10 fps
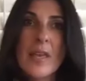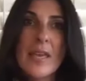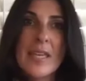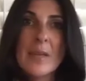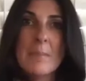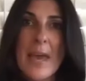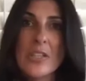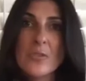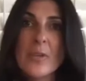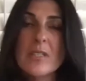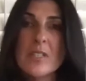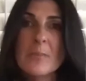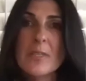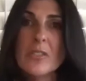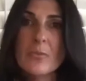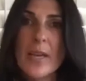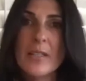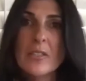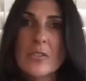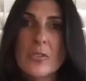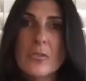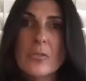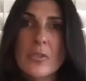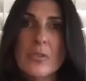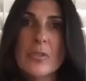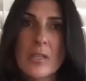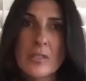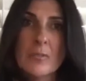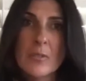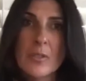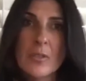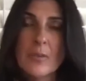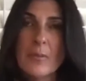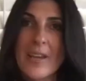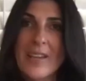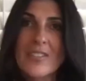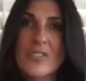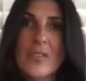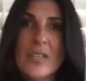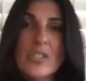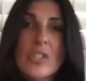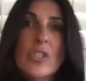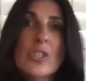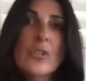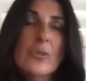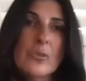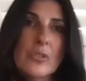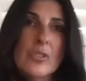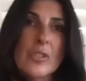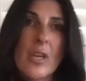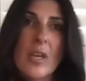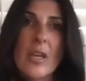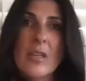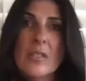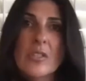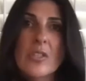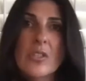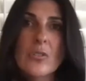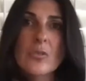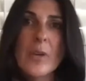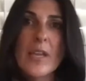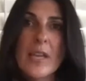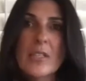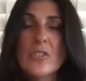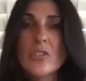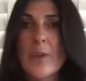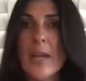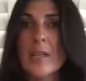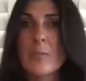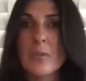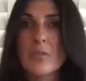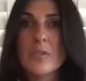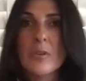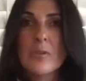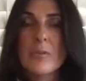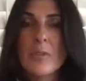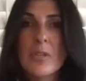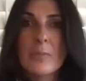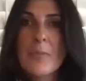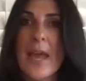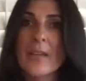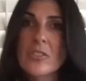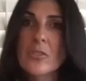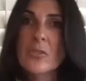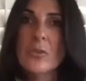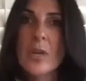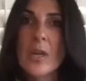and get a match rate and speak directly to your customer, right? So that's huge. That's a huge way, and it's trackable. So, back to,